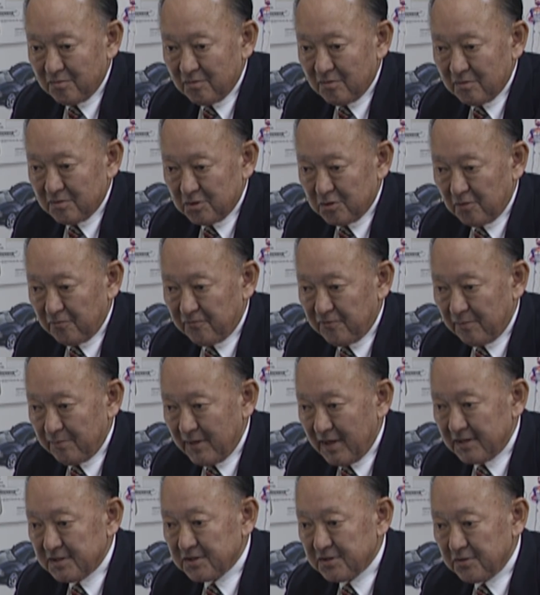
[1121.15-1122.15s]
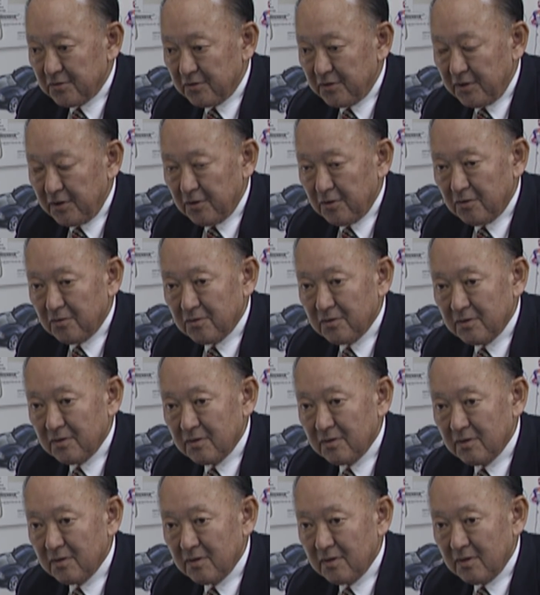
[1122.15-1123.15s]
so from that studio
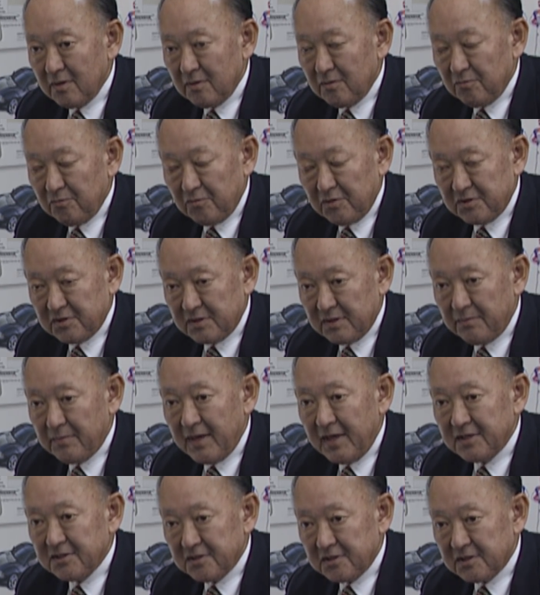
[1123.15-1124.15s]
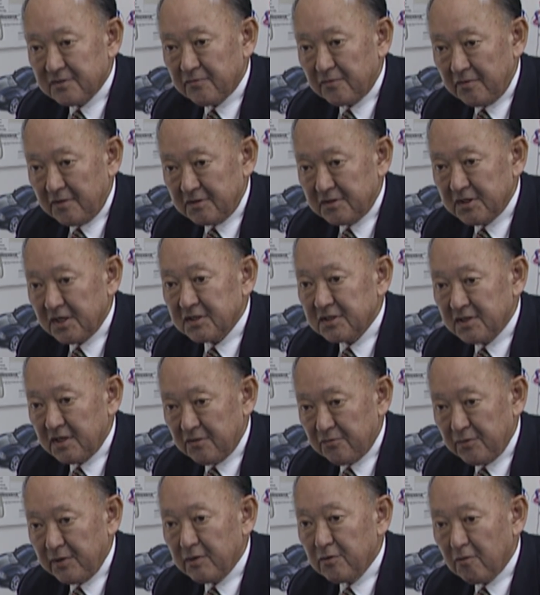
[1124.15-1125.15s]
was the basis for the
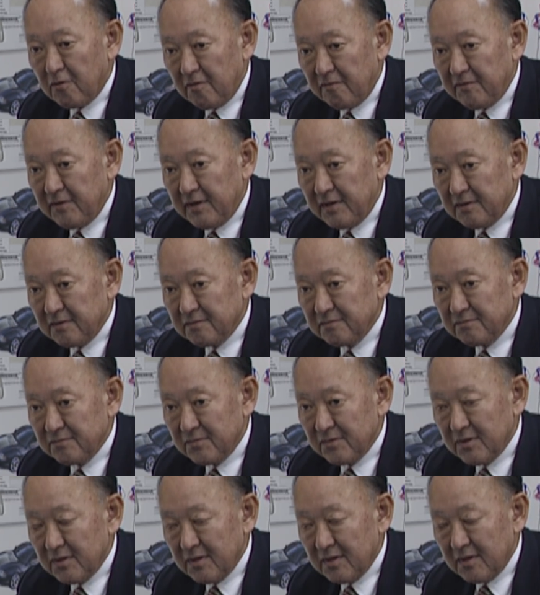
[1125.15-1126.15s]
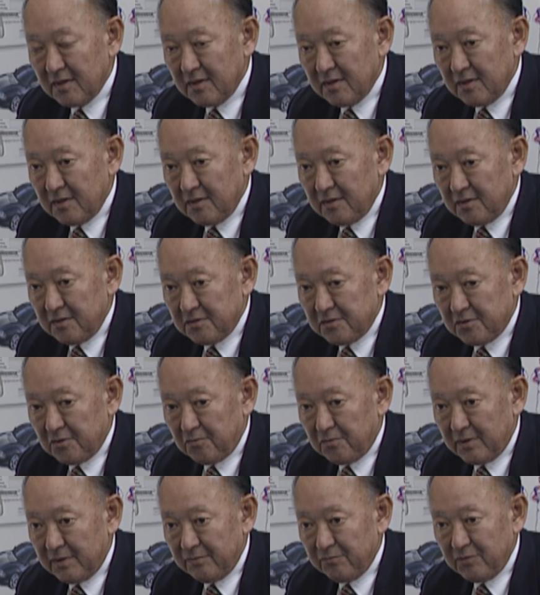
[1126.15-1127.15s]
'63 Corvette. So
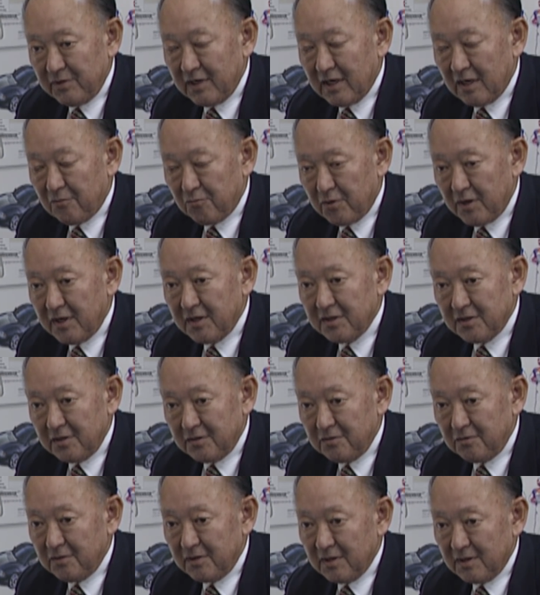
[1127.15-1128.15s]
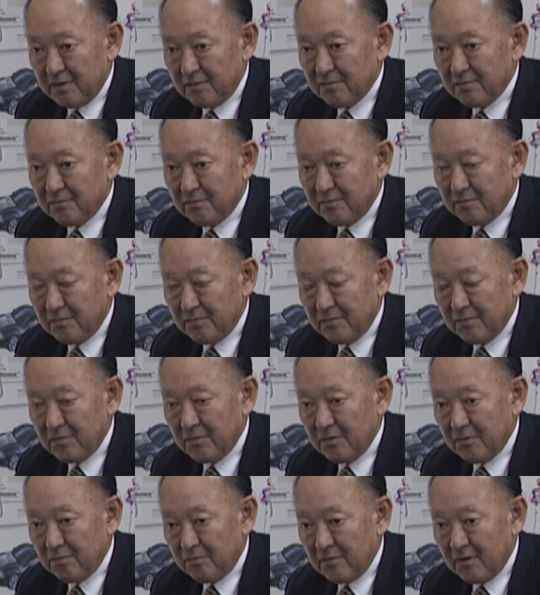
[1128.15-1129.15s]
when we got ready to do the
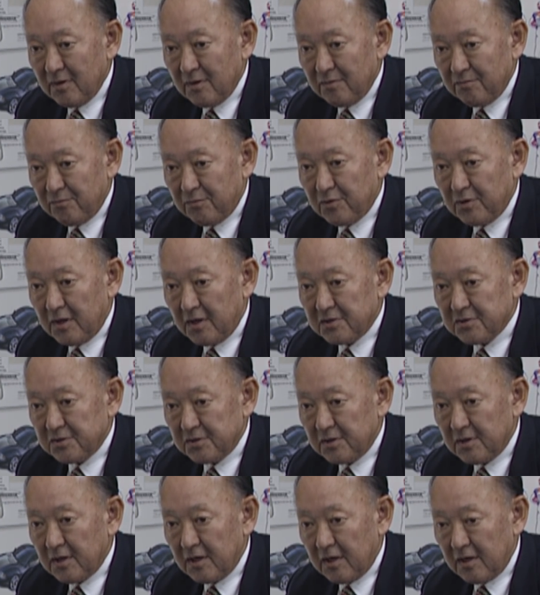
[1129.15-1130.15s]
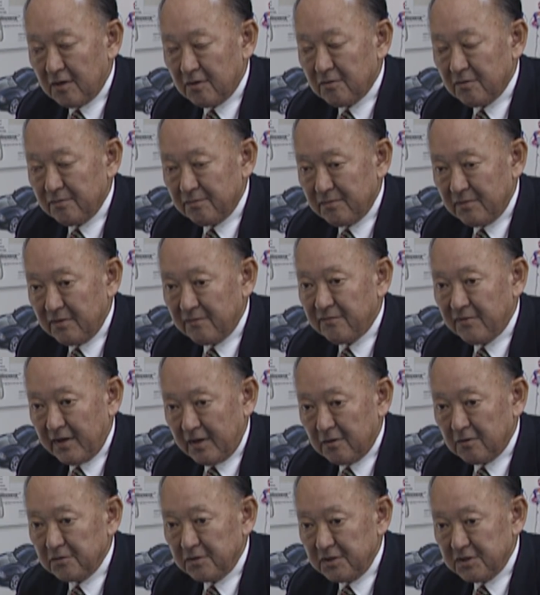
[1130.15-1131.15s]
production car, the
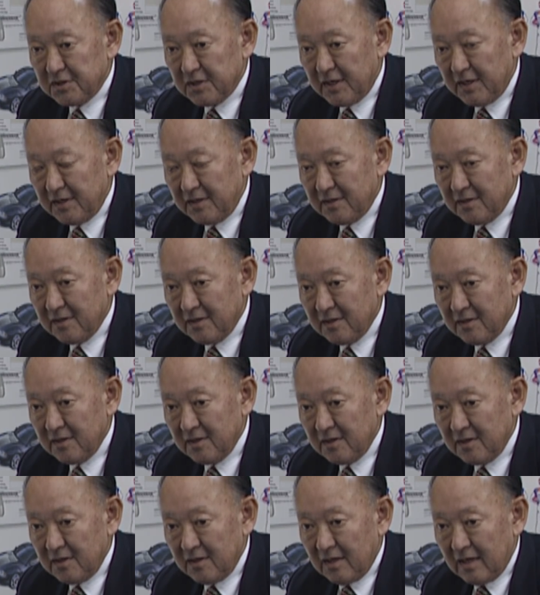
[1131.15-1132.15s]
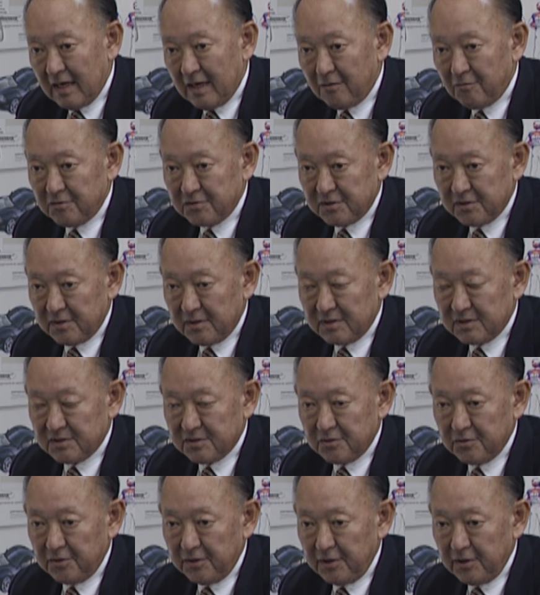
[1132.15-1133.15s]
final design, I was in a
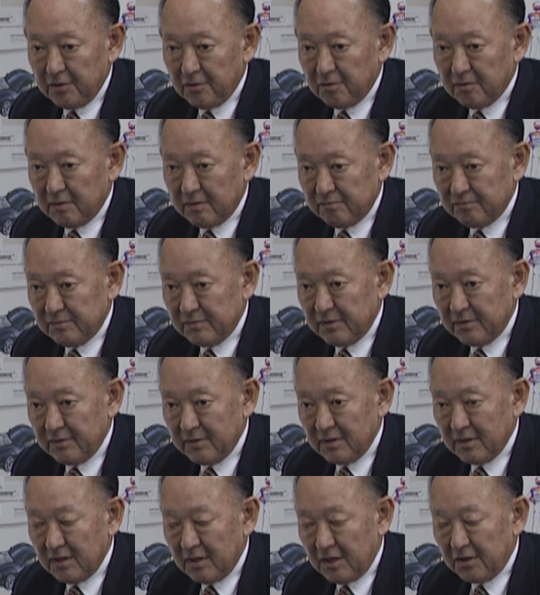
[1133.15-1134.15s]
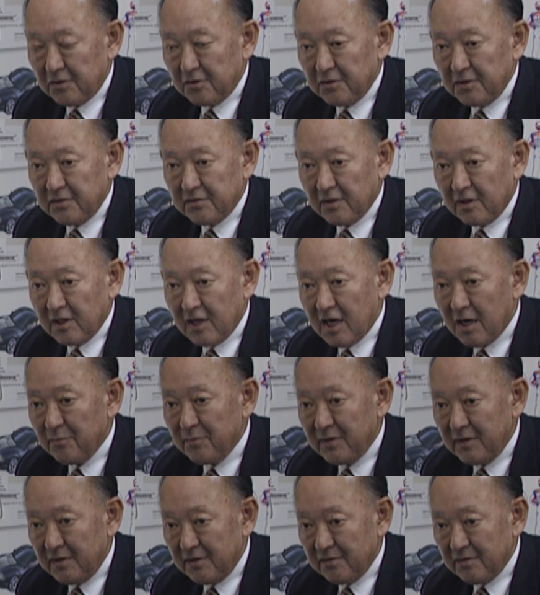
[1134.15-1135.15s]
studio underneath the
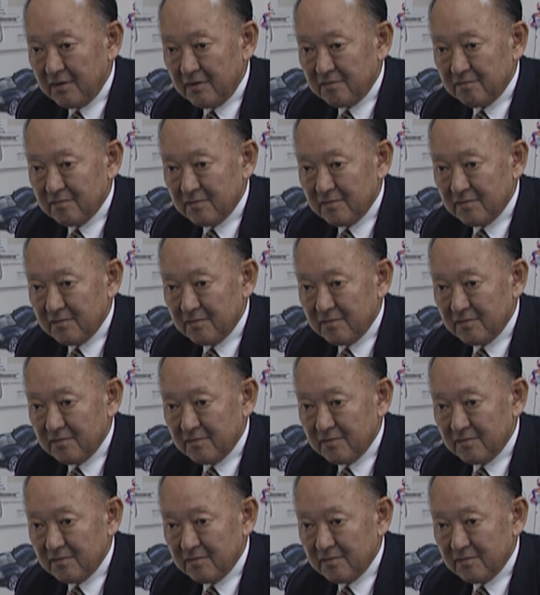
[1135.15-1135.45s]
lobby, in